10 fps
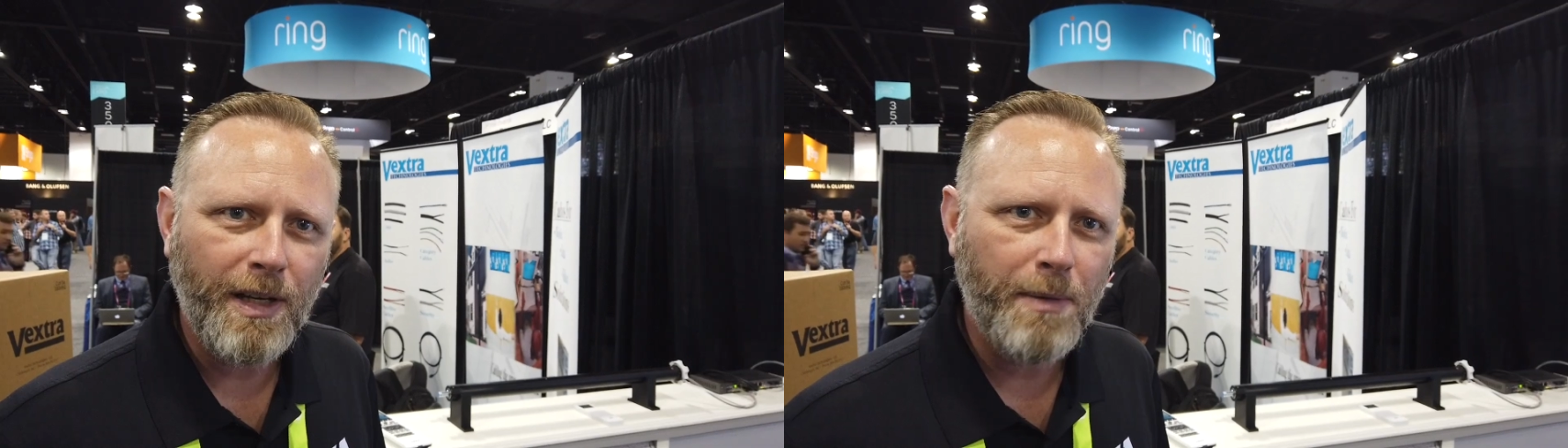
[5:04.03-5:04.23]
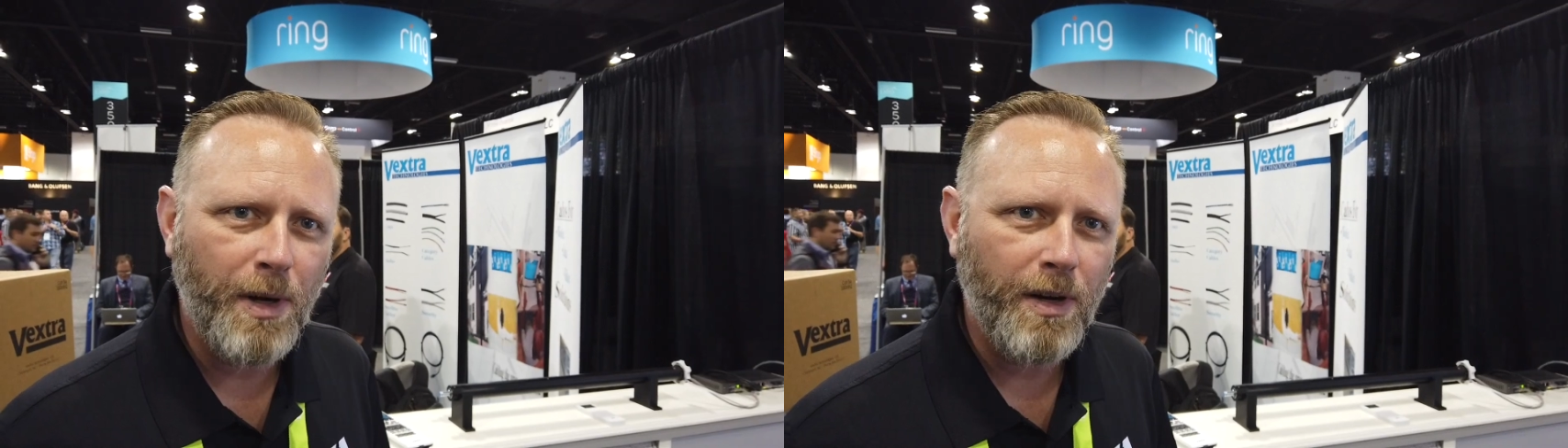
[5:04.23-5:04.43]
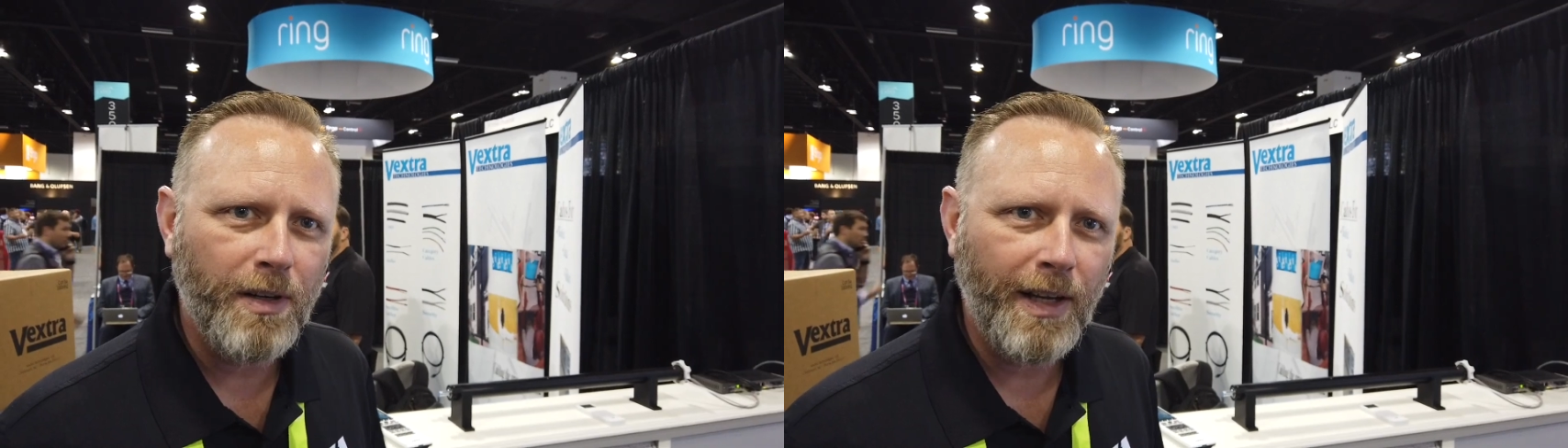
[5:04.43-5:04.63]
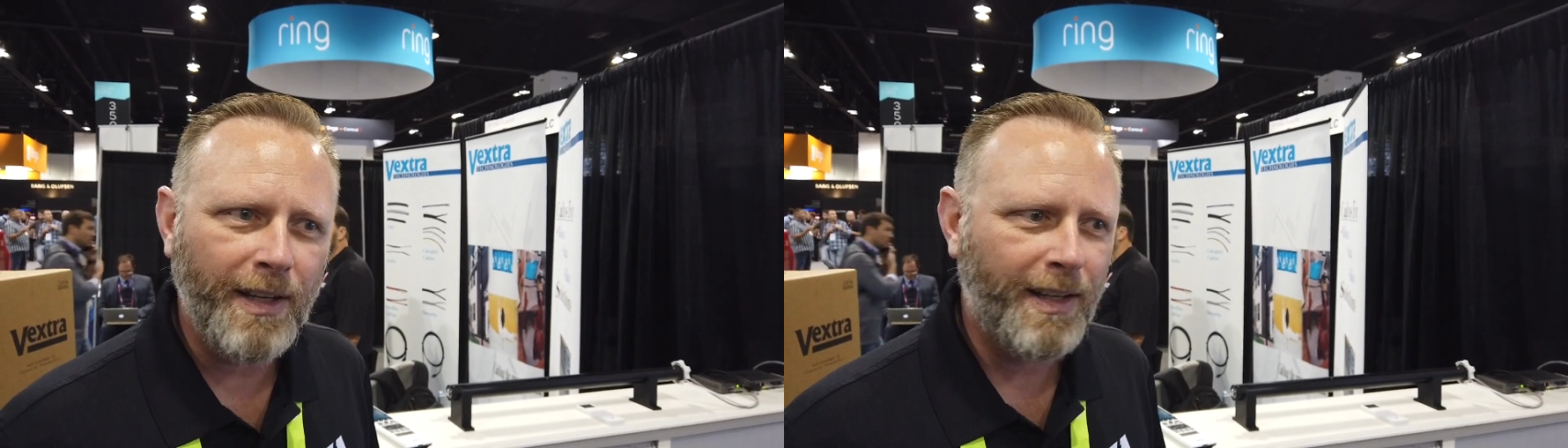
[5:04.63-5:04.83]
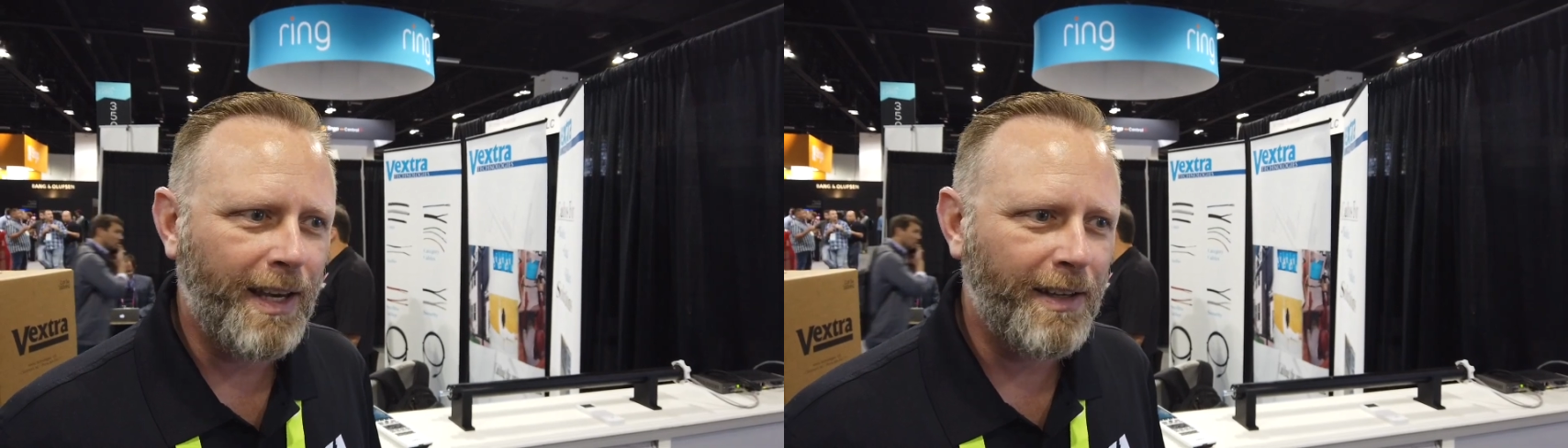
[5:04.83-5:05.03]
become our
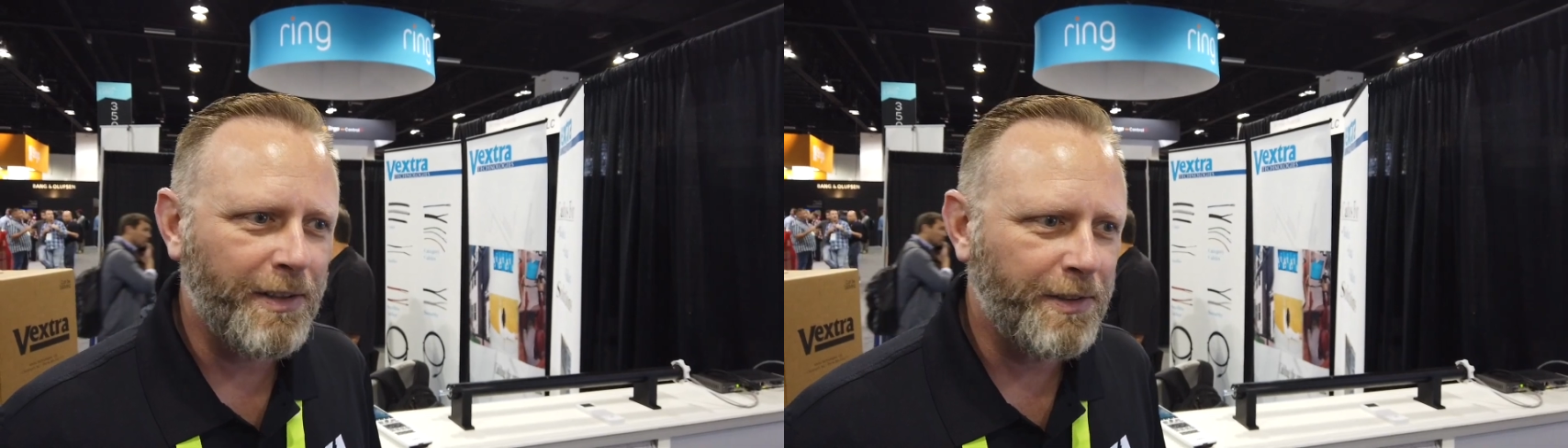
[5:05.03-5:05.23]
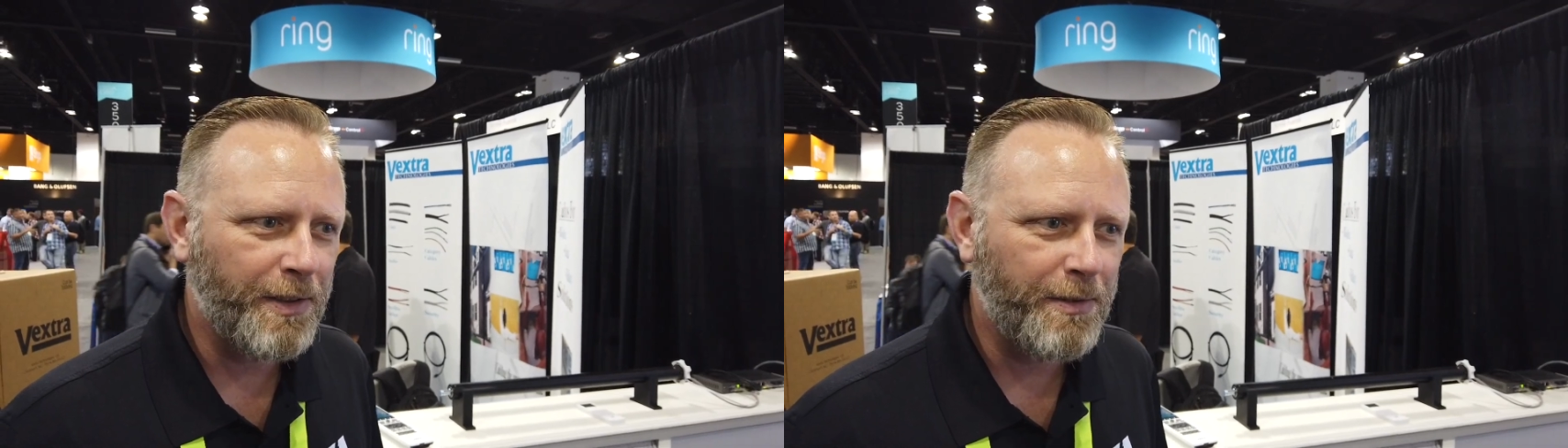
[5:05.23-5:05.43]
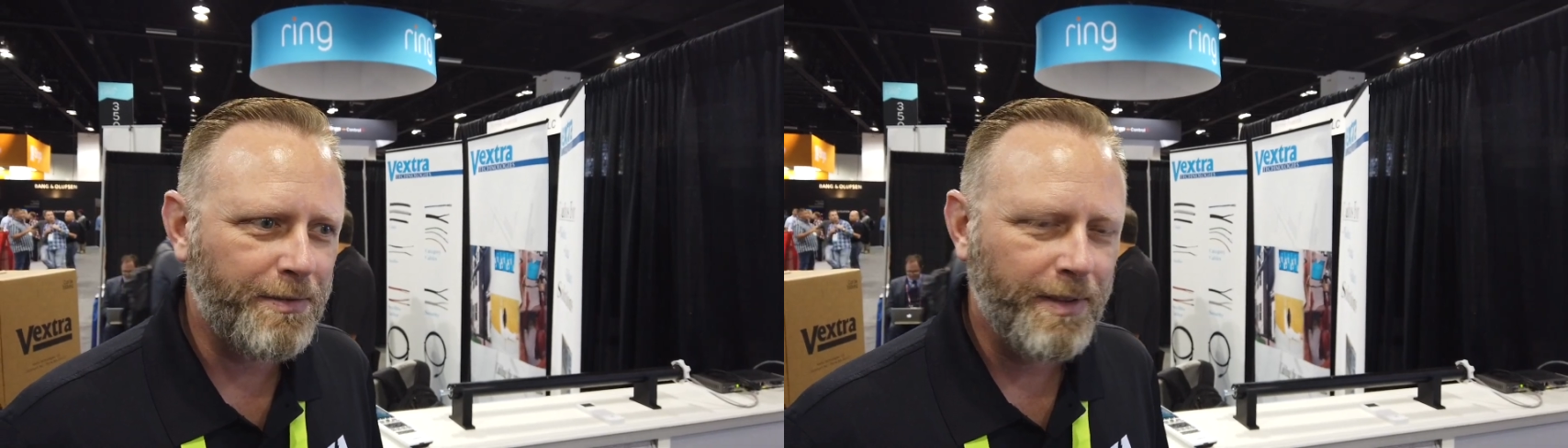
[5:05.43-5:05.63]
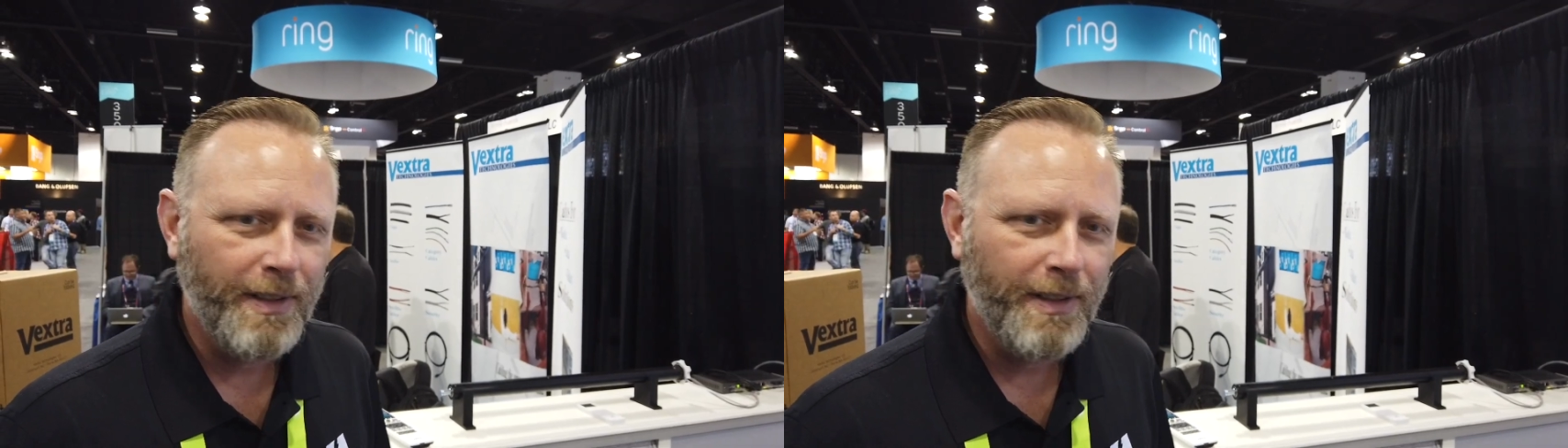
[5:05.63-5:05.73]
indicators of